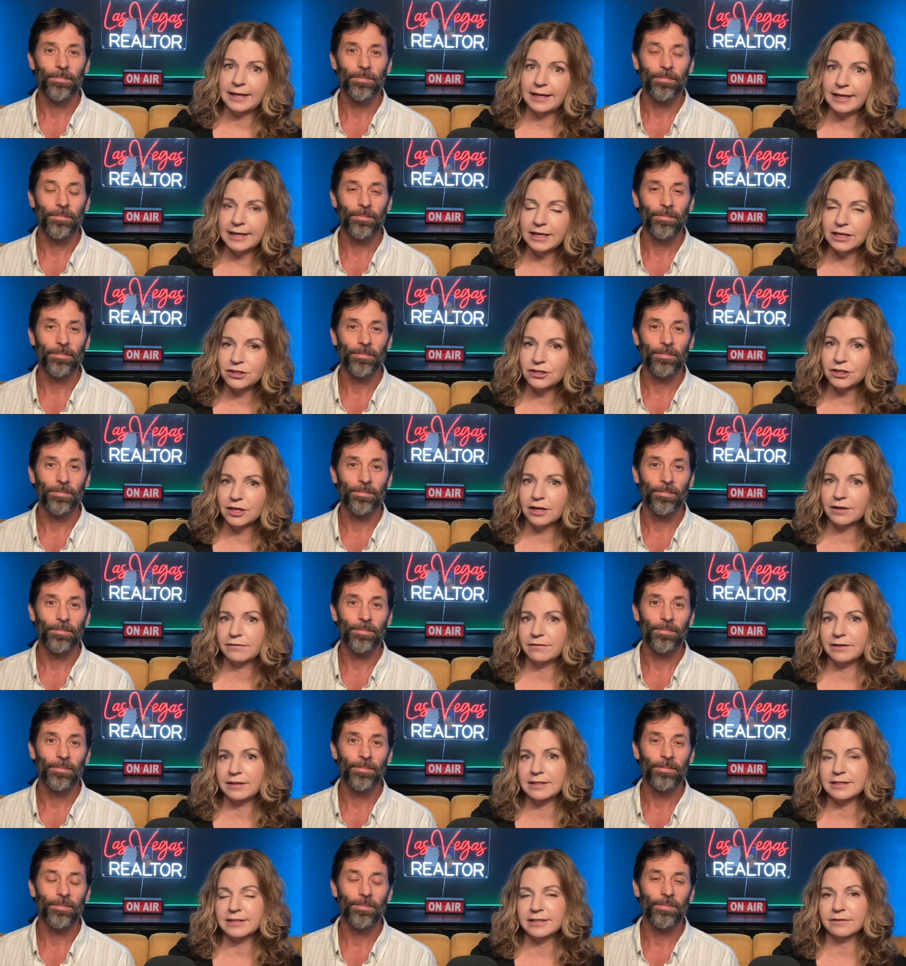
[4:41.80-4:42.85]
Speaker 1: each of
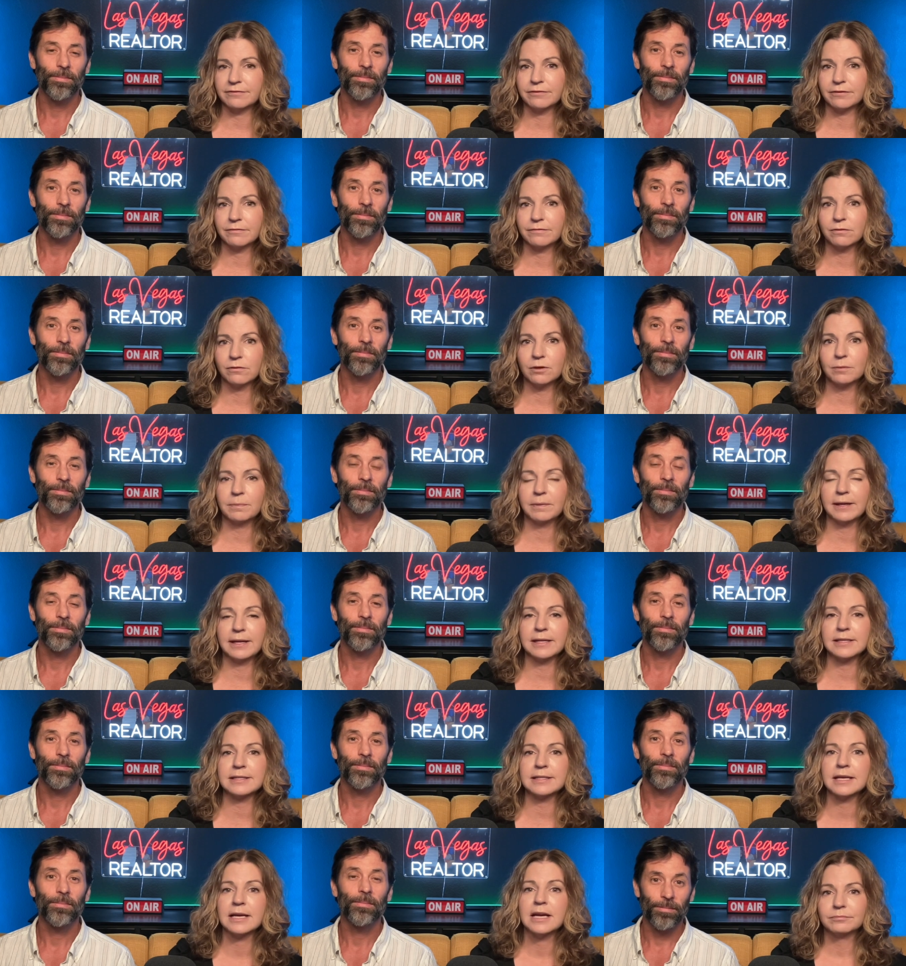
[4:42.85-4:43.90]
these different floor
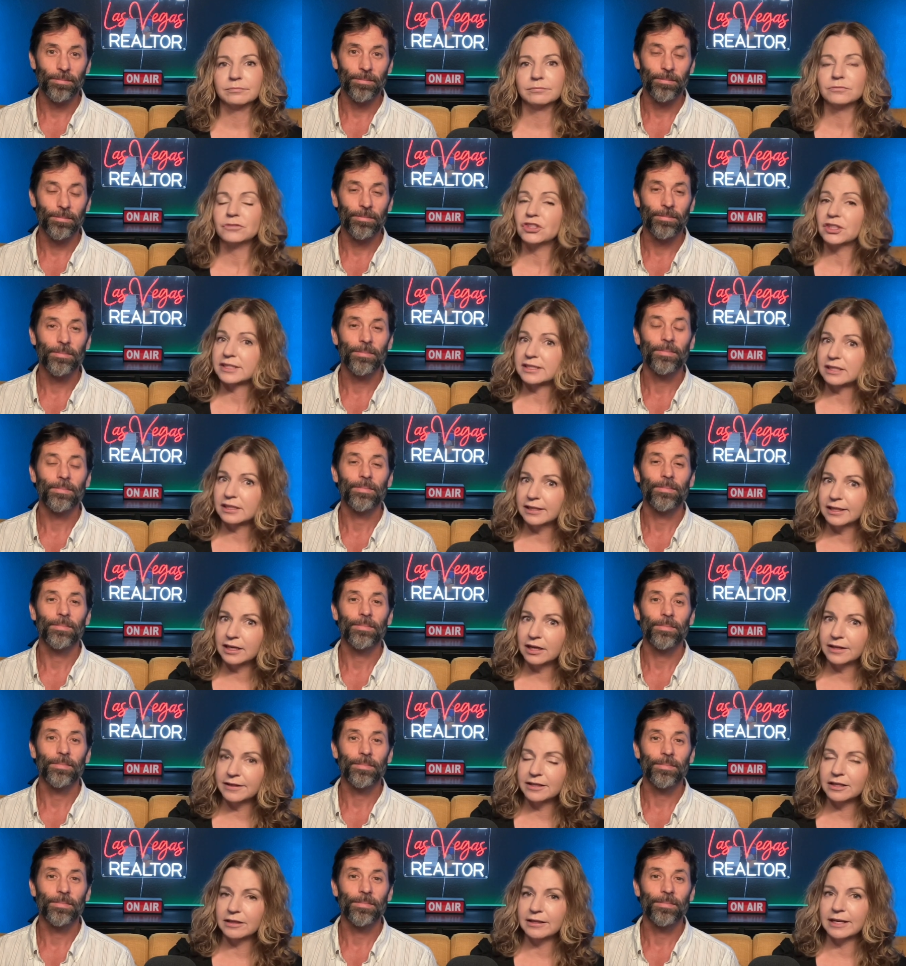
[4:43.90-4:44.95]
plans, just click
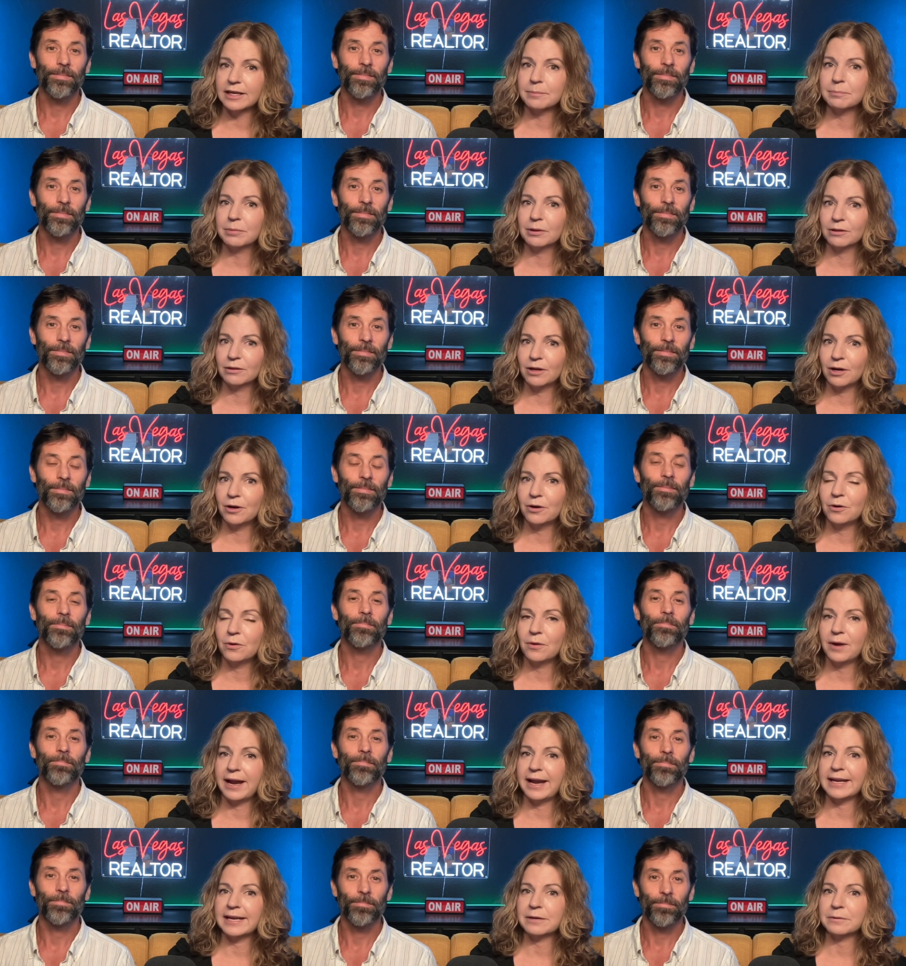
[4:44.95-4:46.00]
on the link below
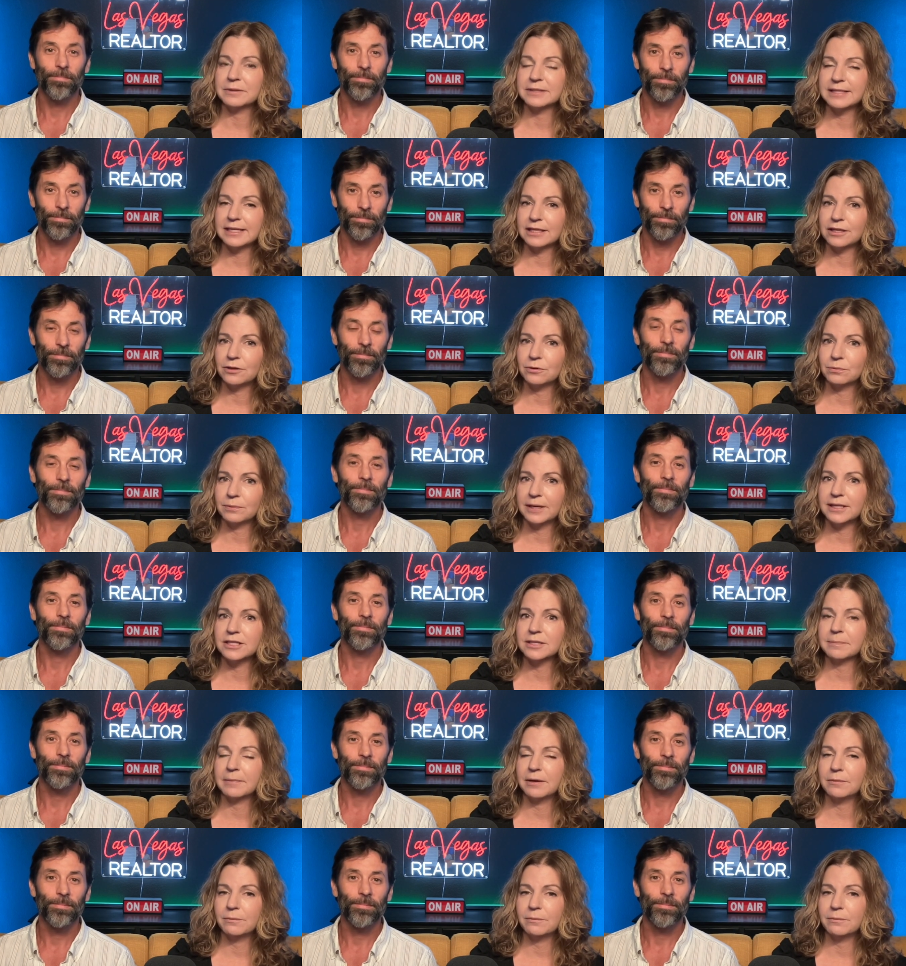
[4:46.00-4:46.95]
and it will take you right to my